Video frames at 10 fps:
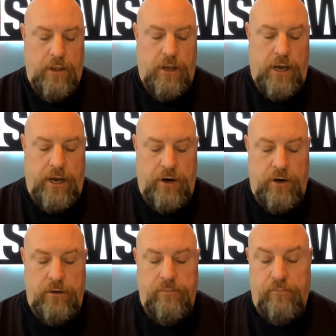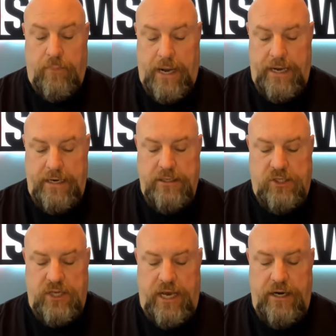Hunter Biden
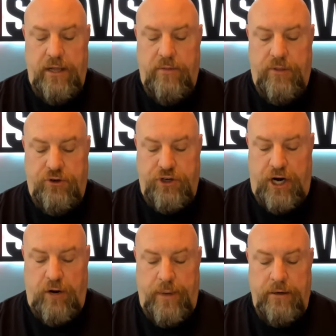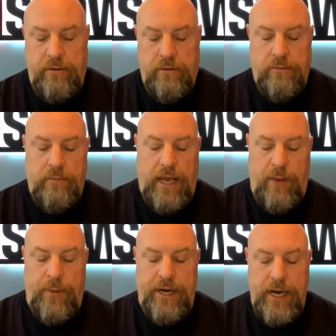said the chairman
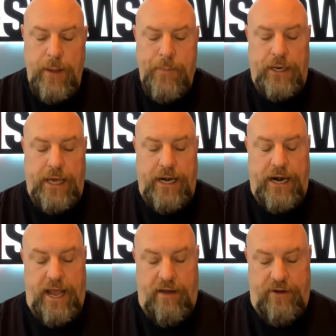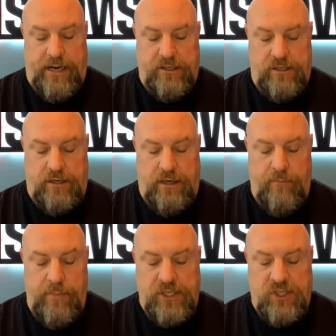had manipulated evidence and
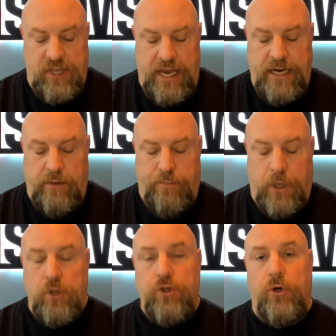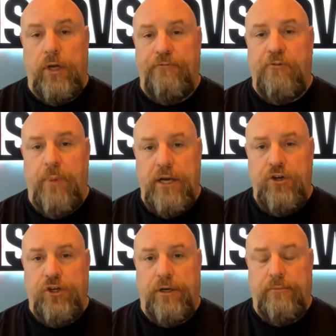misstated personal
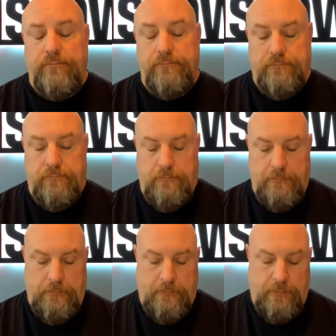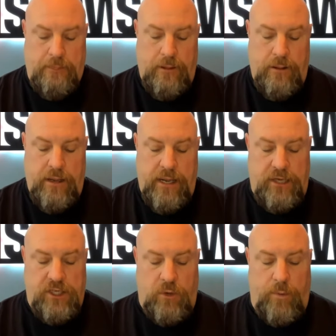information. He
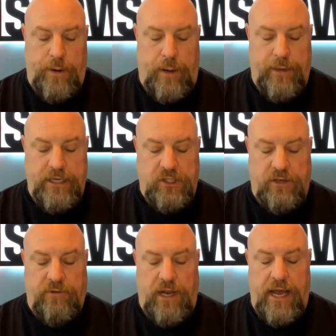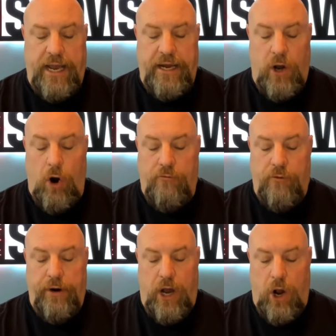said Republicans have lied
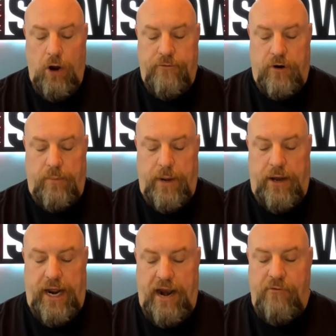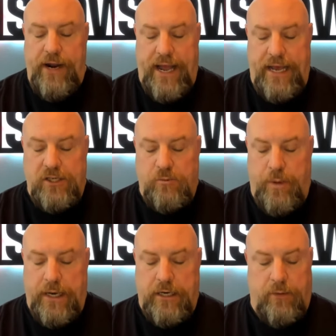over and over about every
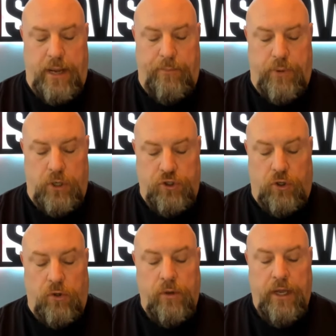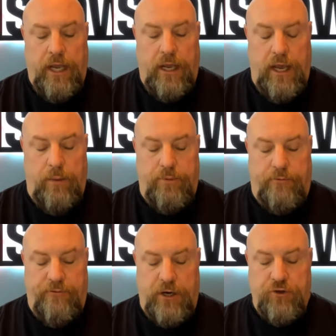aspect of my personal and
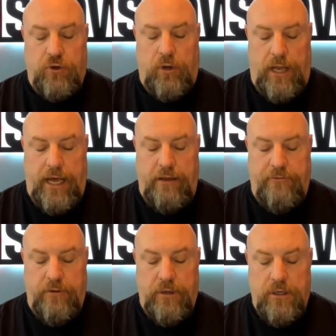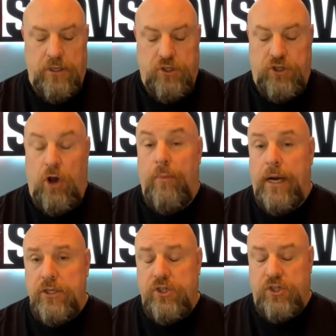professional life, so
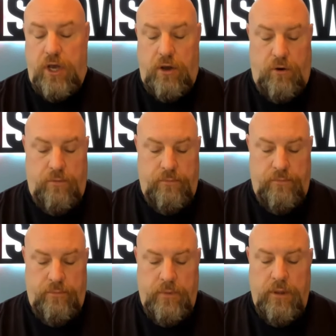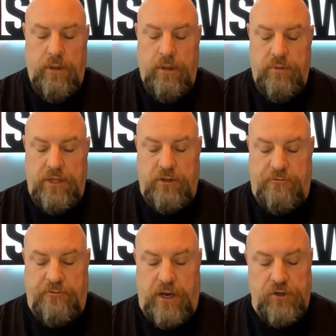much so that the
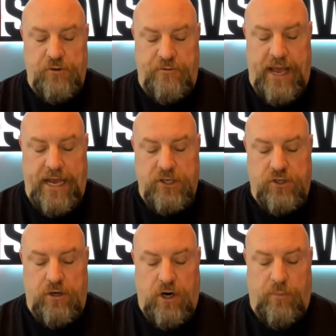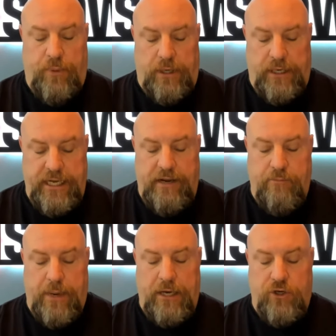false facts are believed
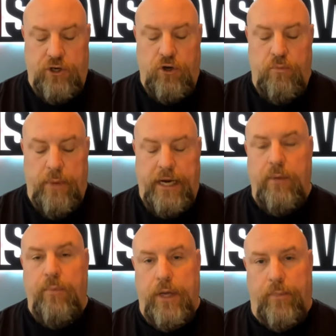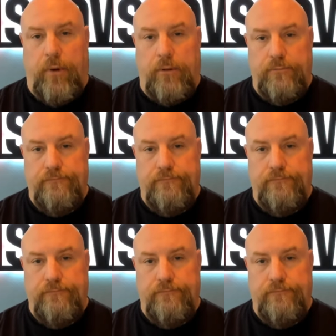by too many people.